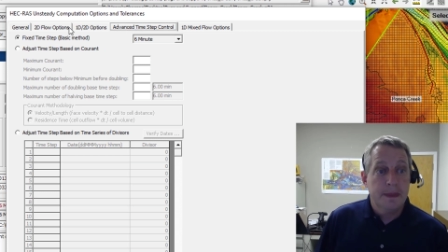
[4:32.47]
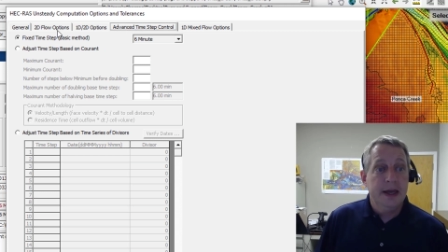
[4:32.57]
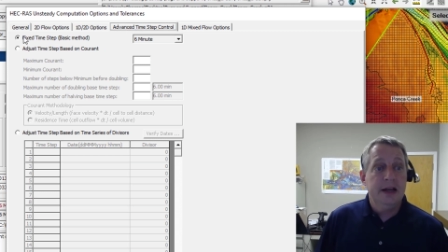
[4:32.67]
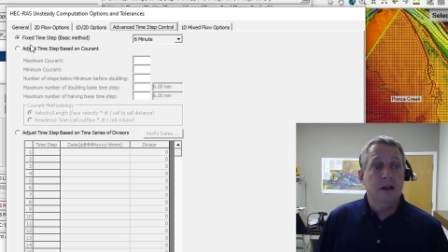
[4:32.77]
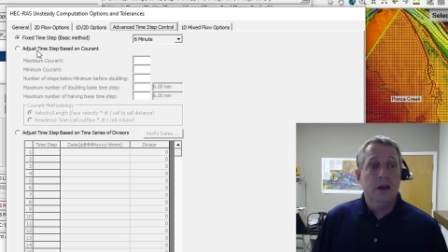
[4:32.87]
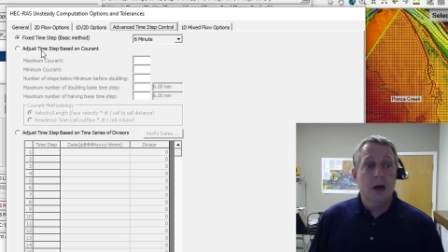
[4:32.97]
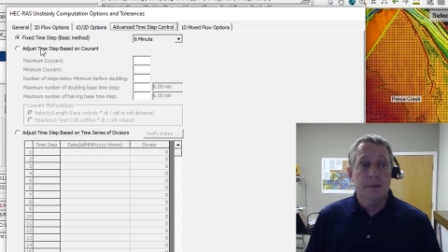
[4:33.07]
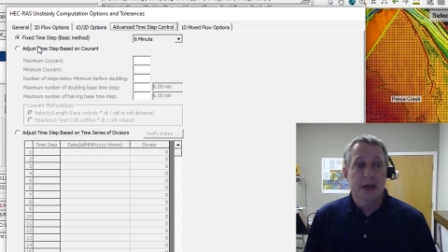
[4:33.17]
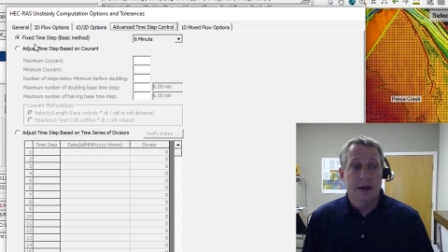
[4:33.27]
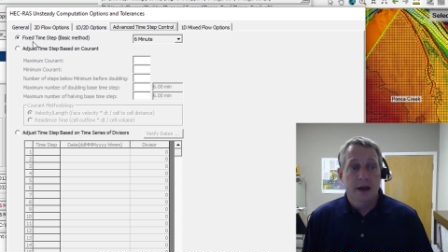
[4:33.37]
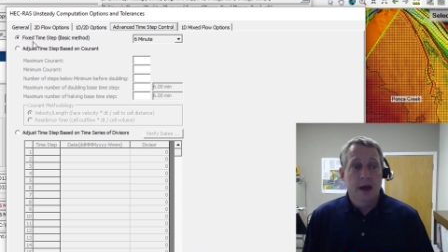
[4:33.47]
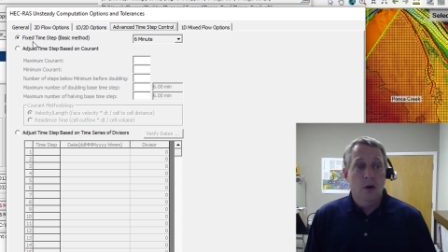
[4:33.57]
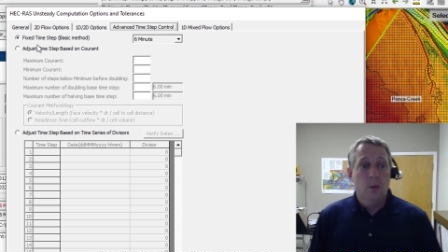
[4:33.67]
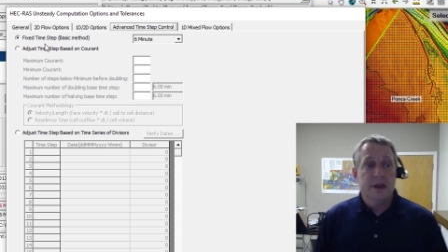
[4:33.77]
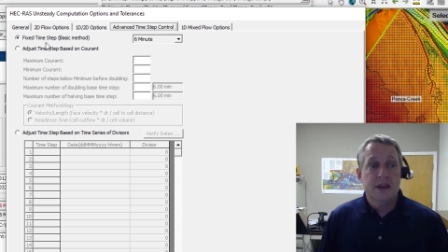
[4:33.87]
And it'll come in
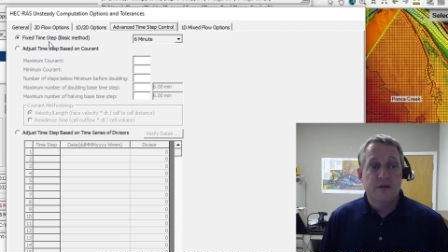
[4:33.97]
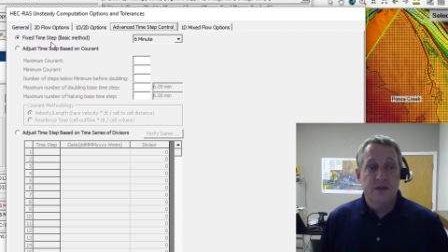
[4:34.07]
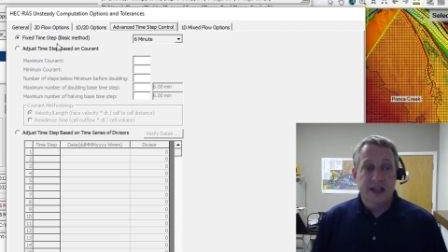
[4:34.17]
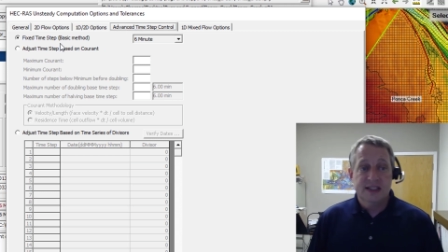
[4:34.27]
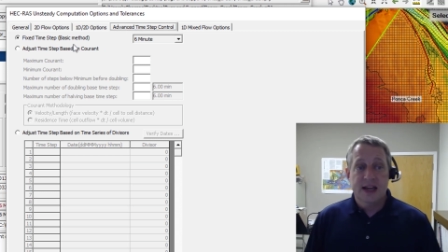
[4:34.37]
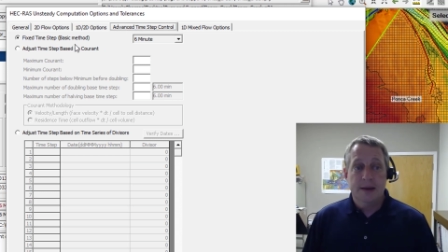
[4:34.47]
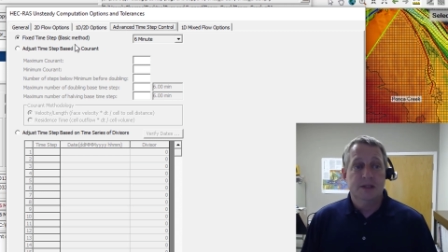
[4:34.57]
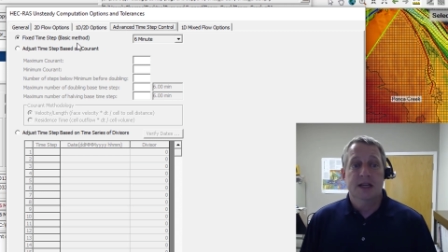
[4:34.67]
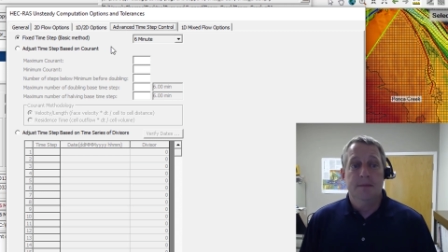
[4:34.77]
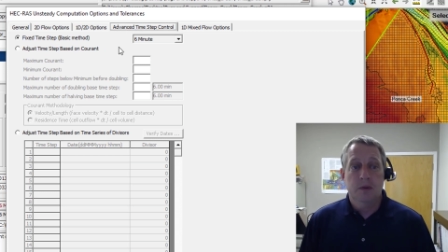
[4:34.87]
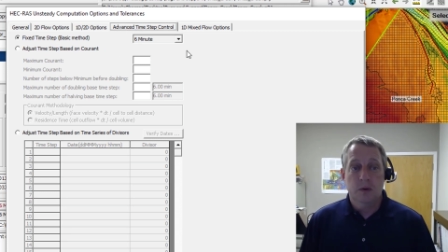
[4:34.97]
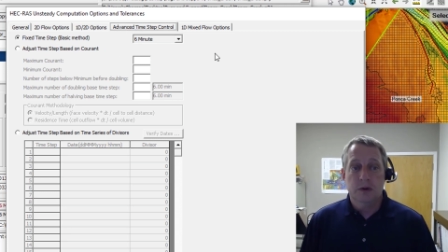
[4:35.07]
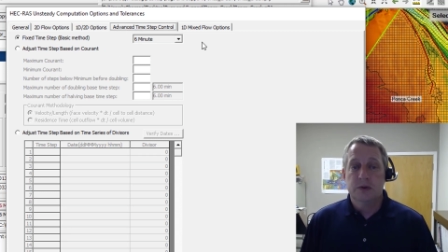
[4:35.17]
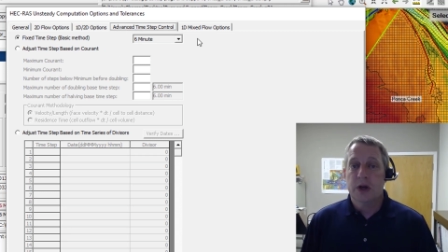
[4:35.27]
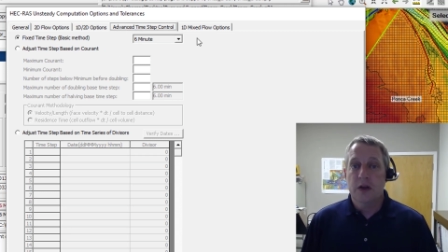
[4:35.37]
with the fixed time step, or
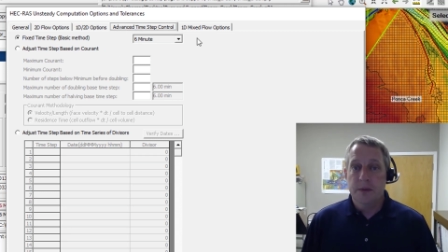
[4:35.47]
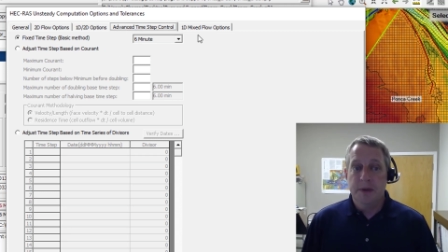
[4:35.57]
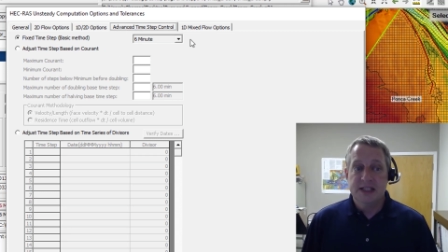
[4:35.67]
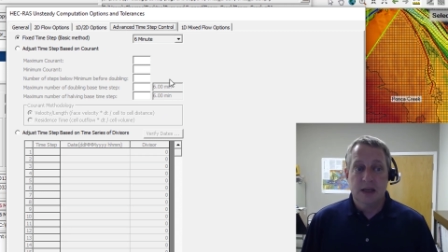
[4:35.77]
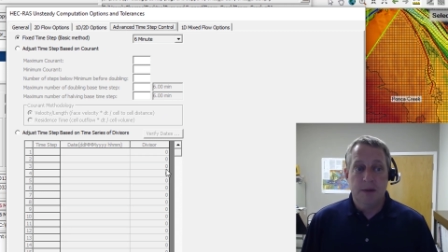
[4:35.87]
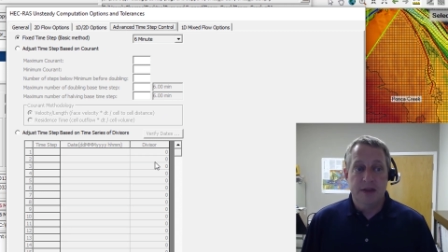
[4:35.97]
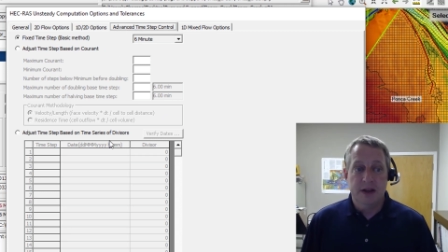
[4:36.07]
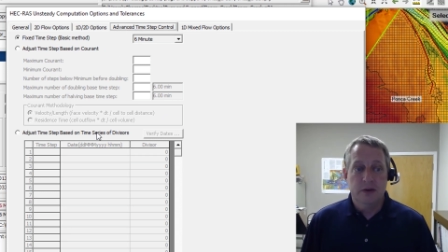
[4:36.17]
which we call the basic method.